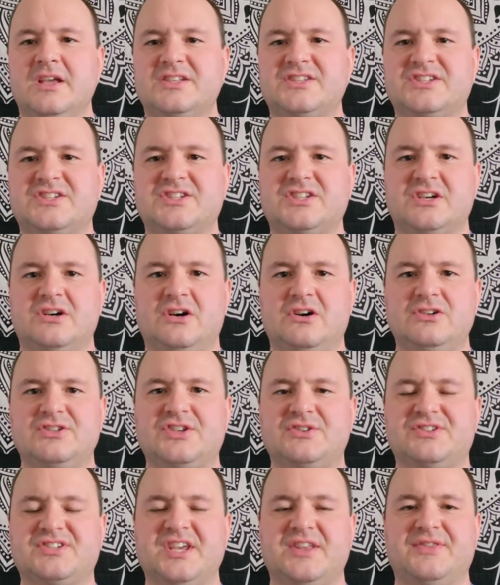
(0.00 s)
it's
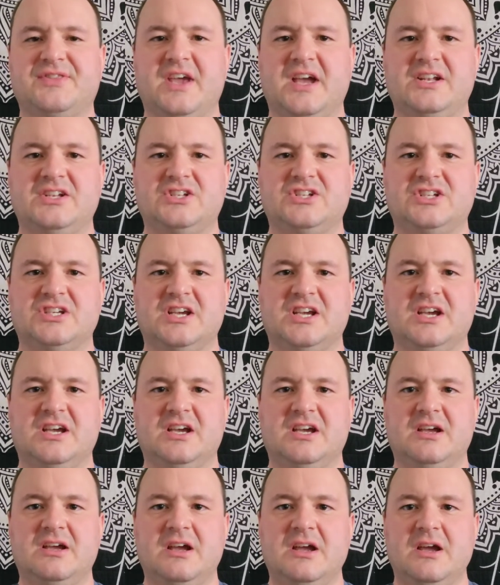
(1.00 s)
also said
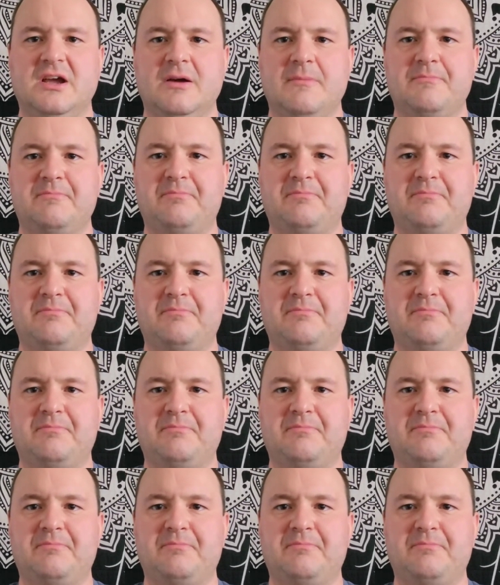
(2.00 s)
that